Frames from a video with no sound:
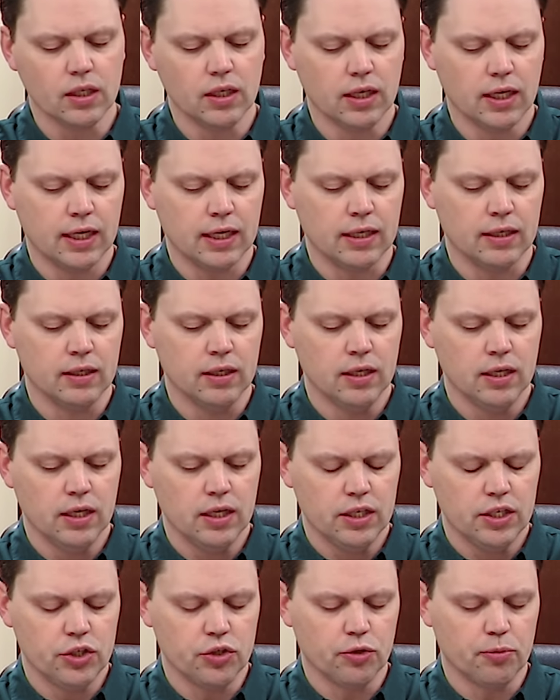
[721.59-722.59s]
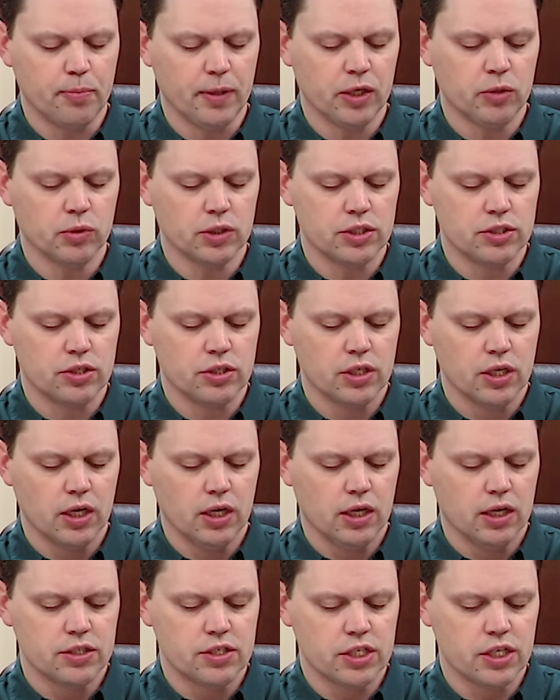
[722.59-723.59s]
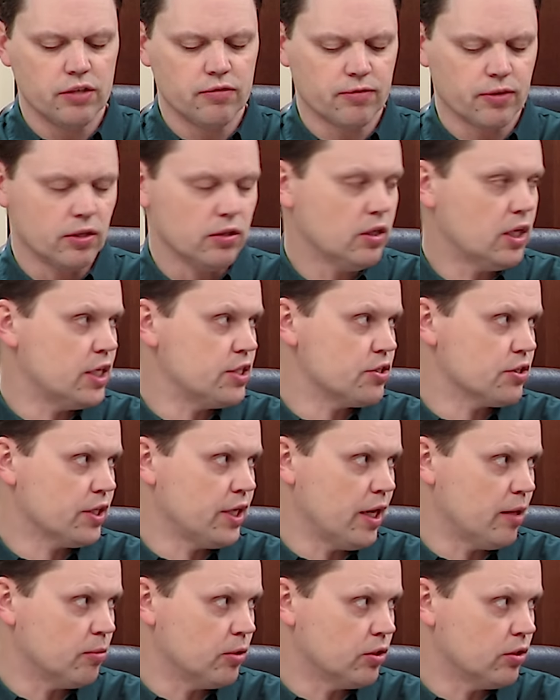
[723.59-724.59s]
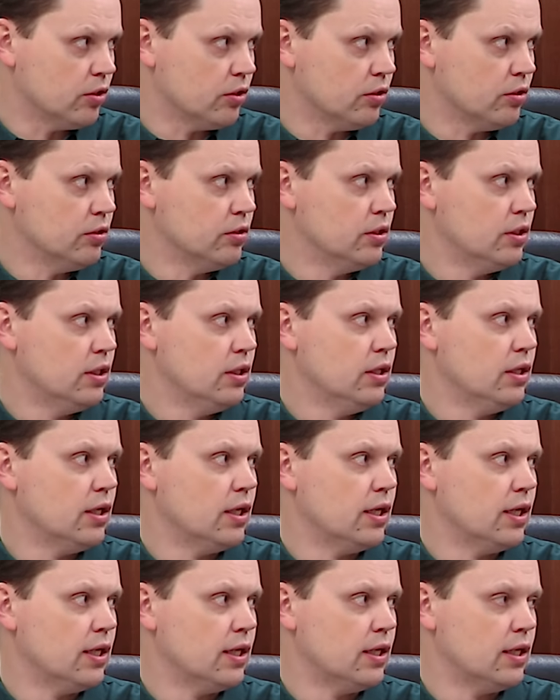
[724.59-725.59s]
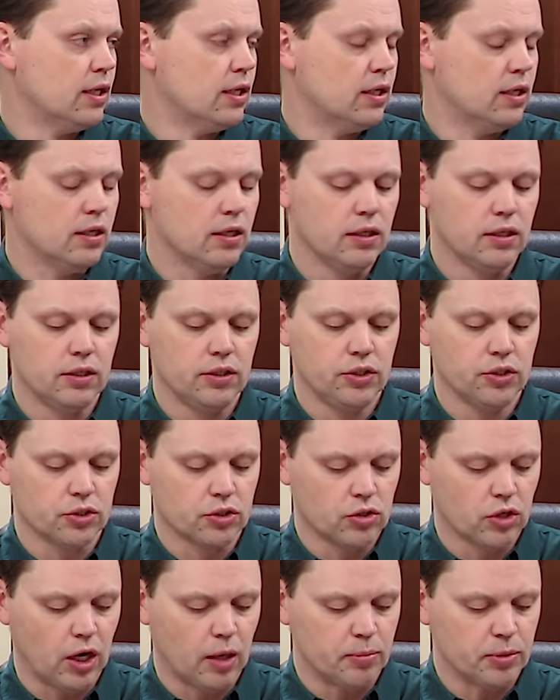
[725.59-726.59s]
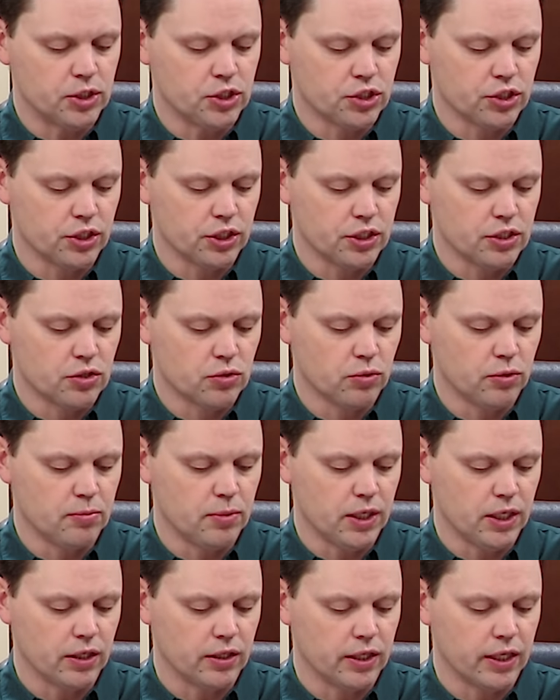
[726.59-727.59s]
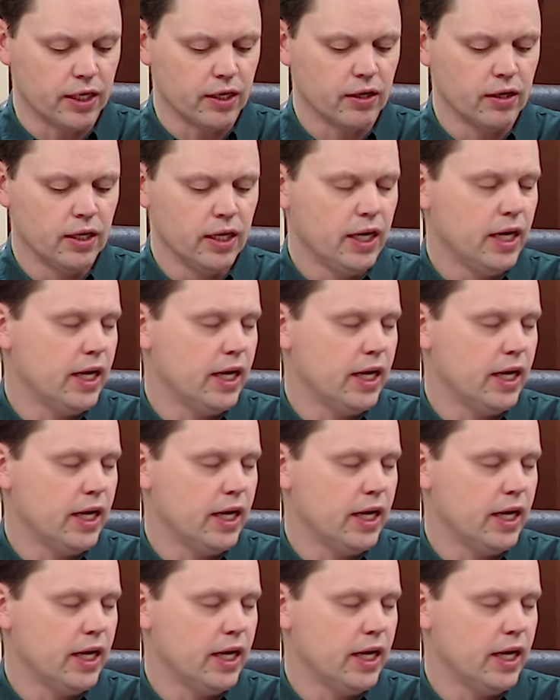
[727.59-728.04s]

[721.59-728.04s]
uh, you know big ones seed fertilizer chemical uh, your crop insurance would be in there,